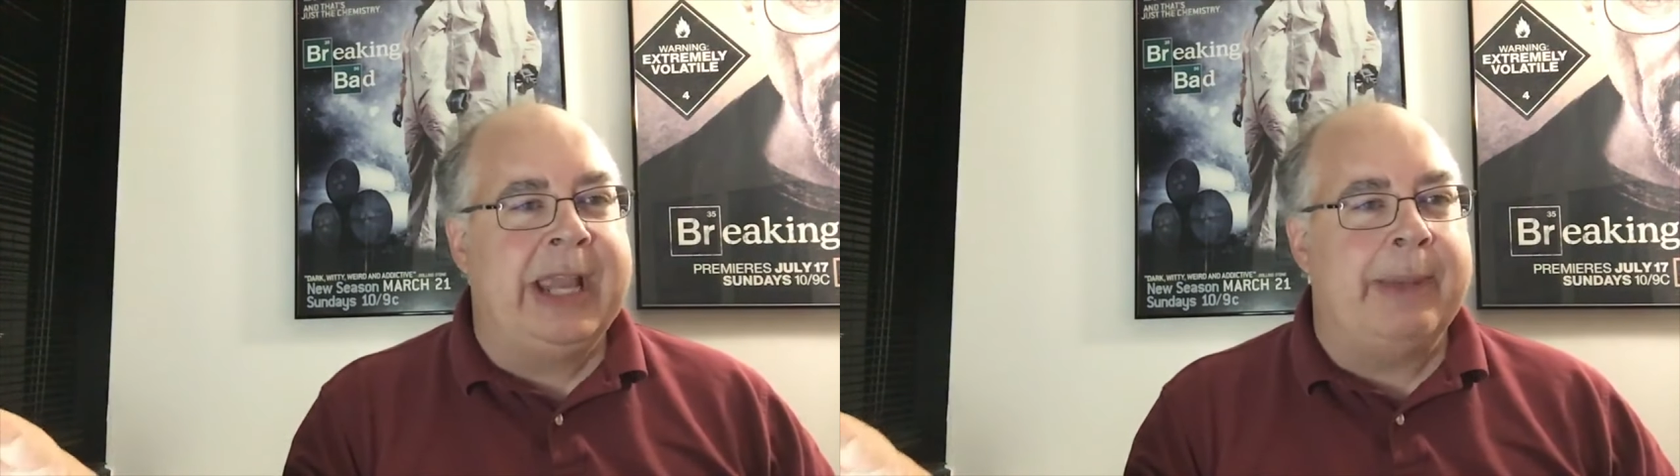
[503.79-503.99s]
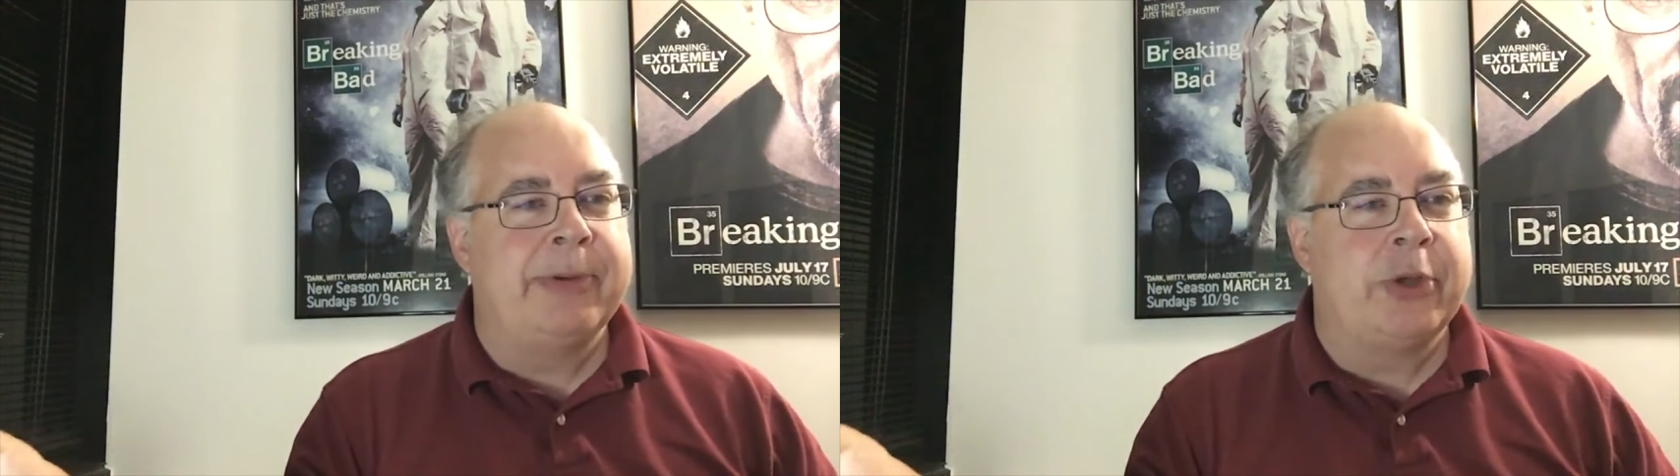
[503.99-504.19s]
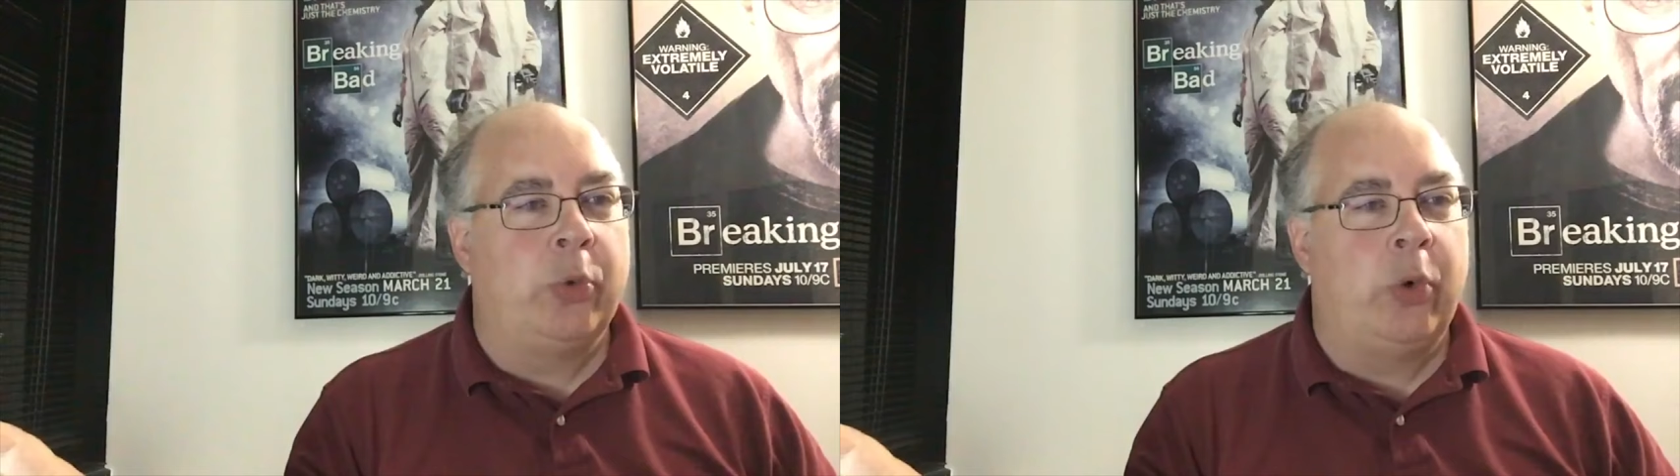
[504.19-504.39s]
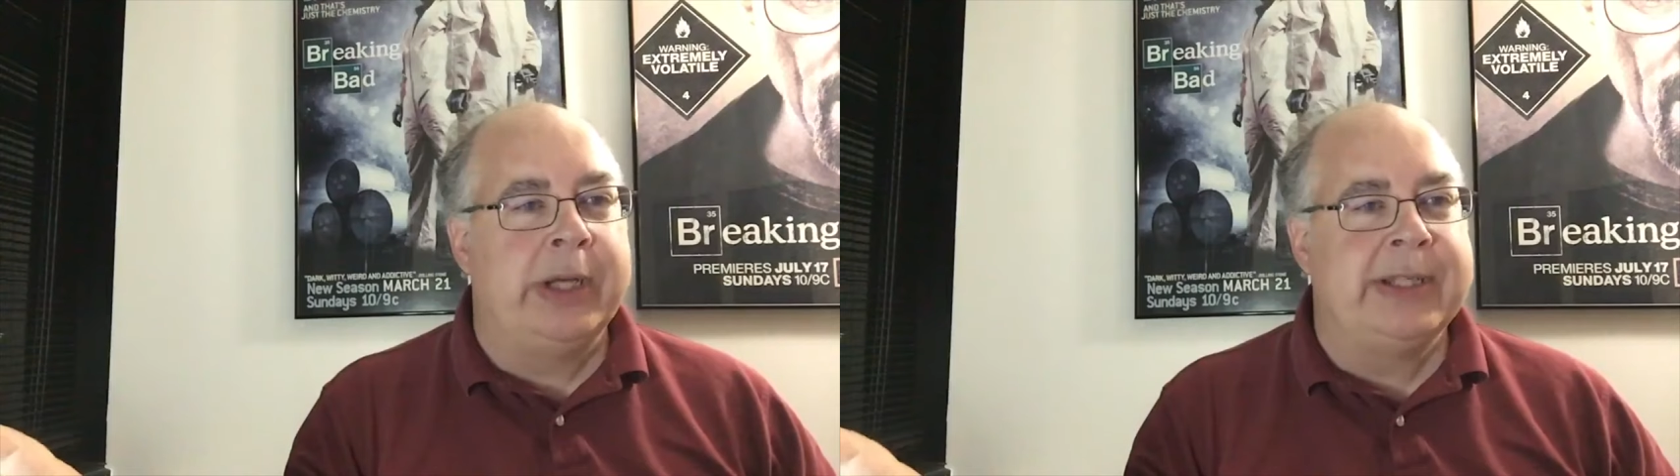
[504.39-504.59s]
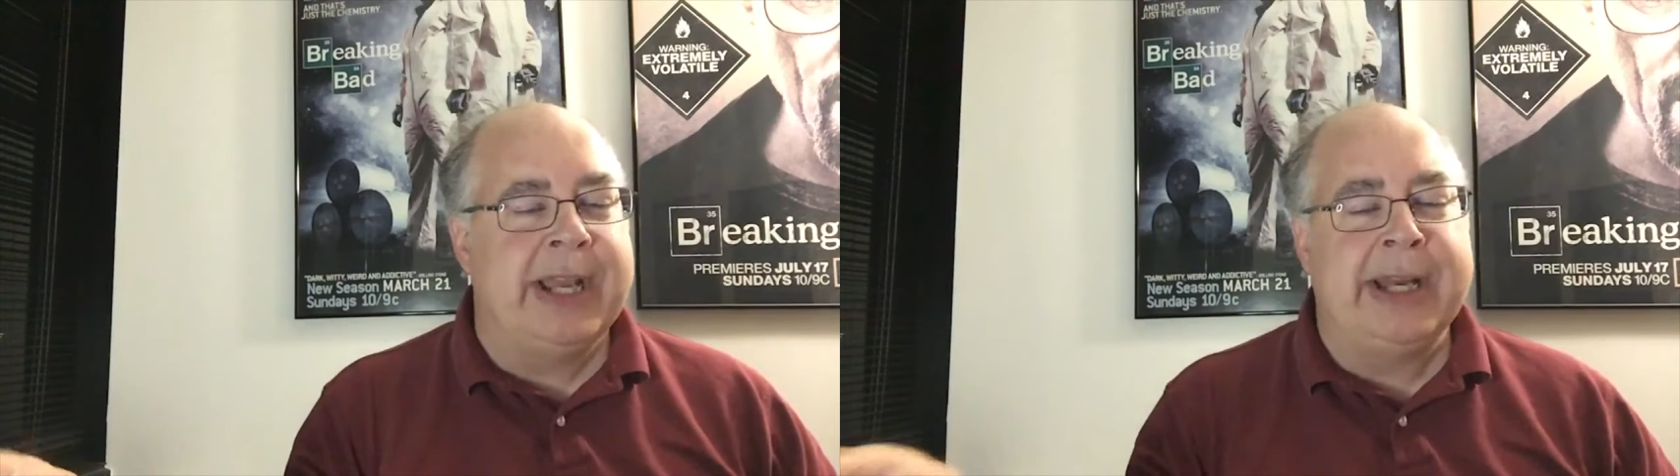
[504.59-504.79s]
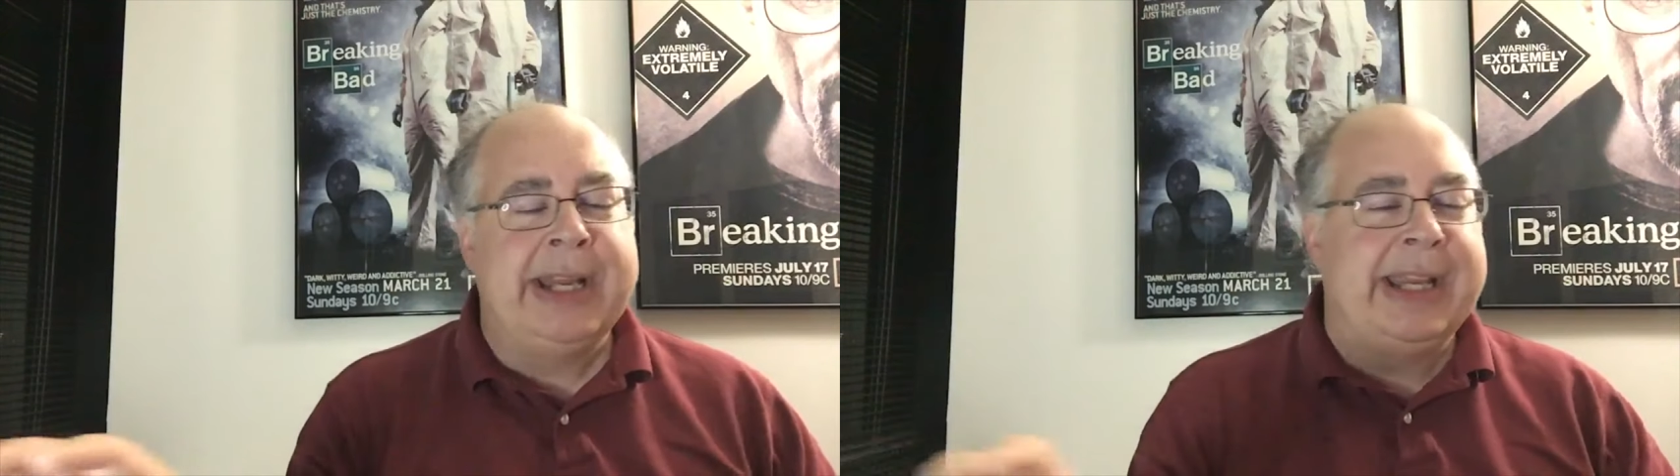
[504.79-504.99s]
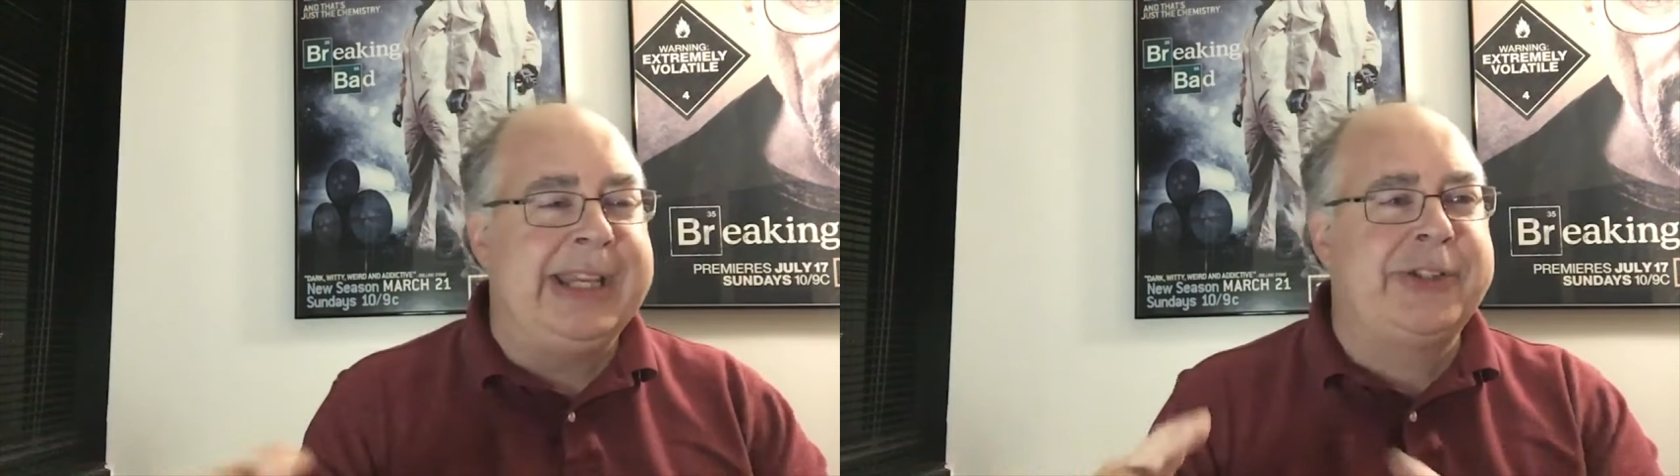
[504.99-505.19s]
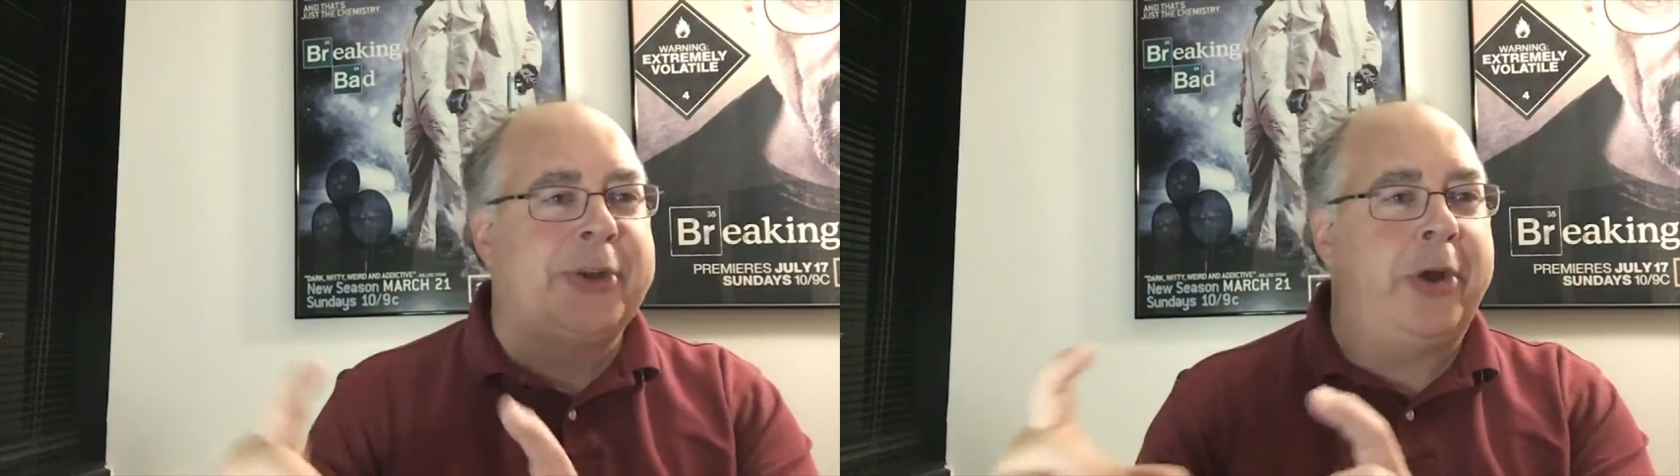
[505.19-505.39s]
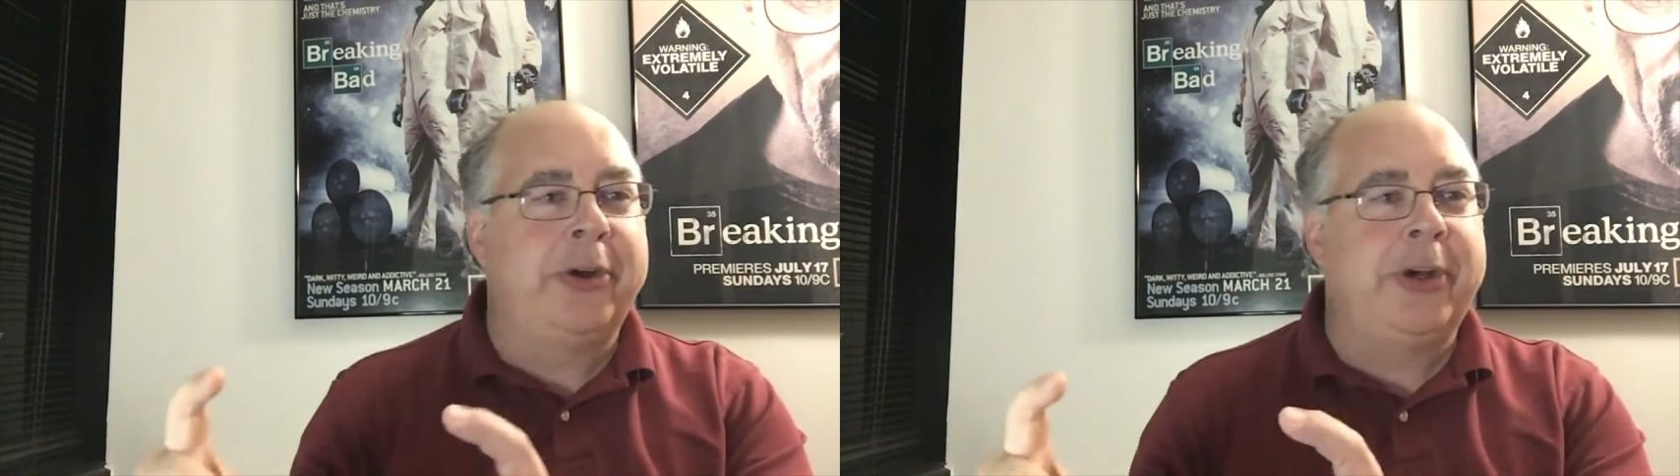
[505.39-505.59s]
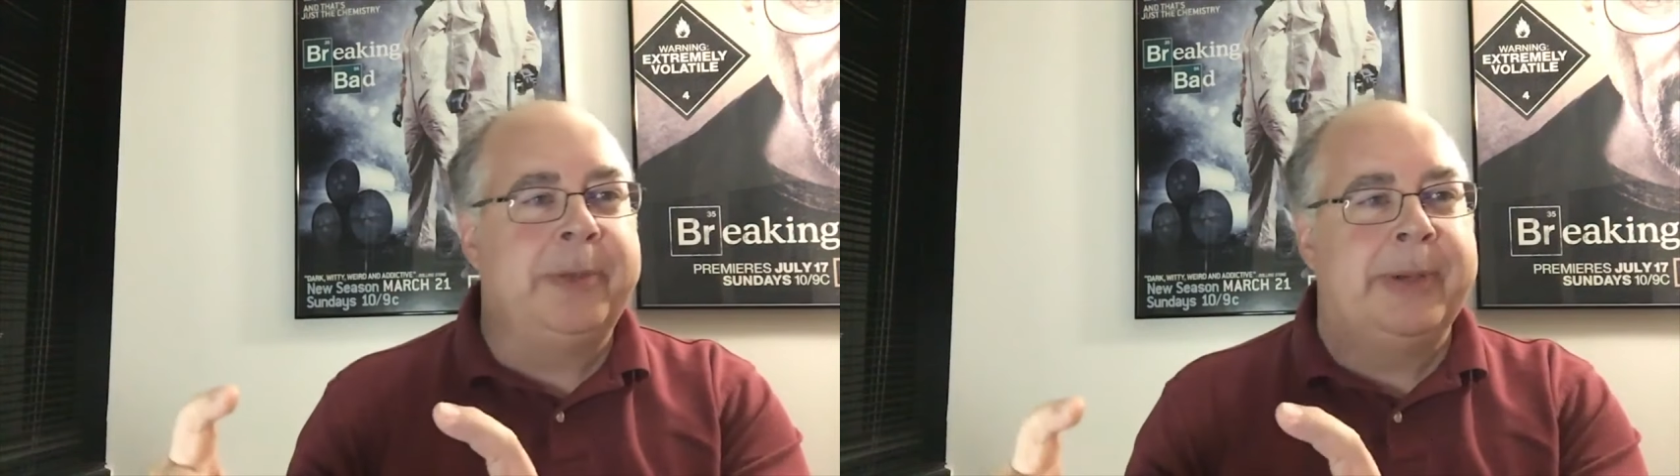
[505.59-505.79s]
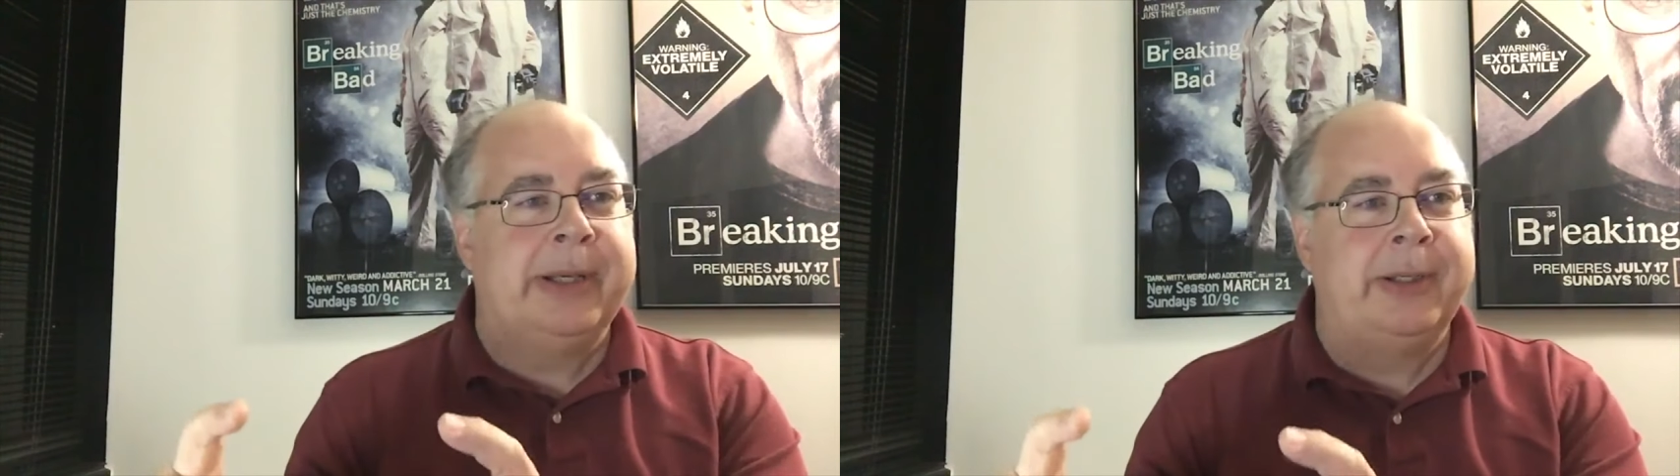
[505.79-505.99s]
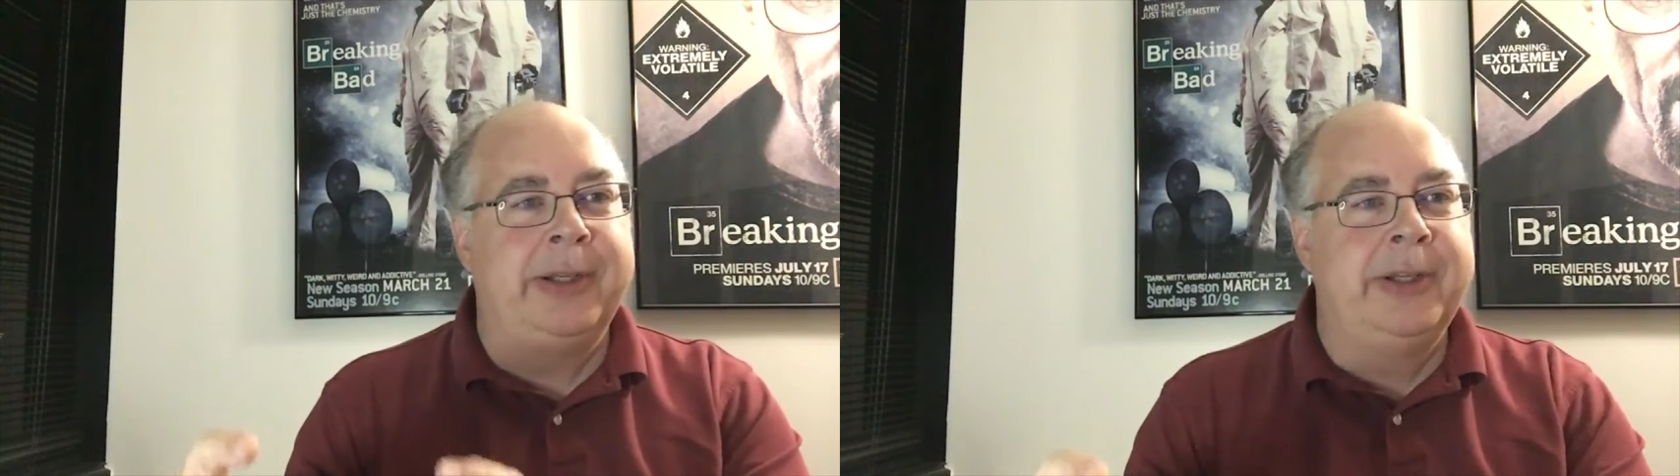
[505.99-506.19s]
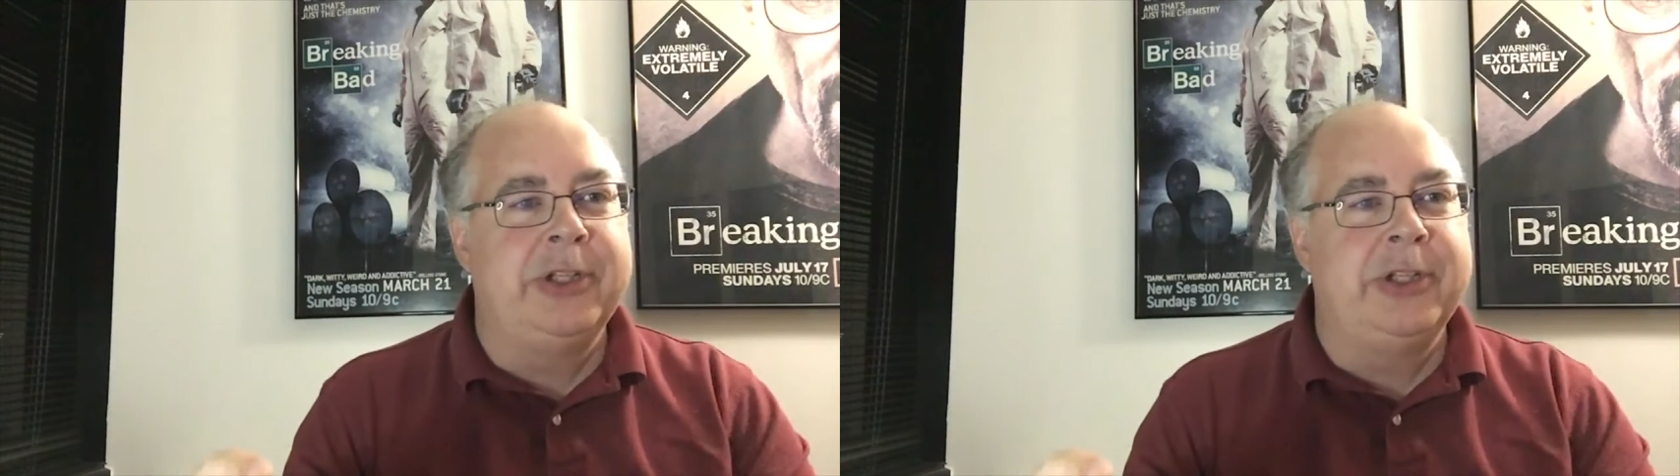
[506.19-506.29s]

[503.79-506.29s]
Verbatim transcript: episode 110, he Saul Goodman.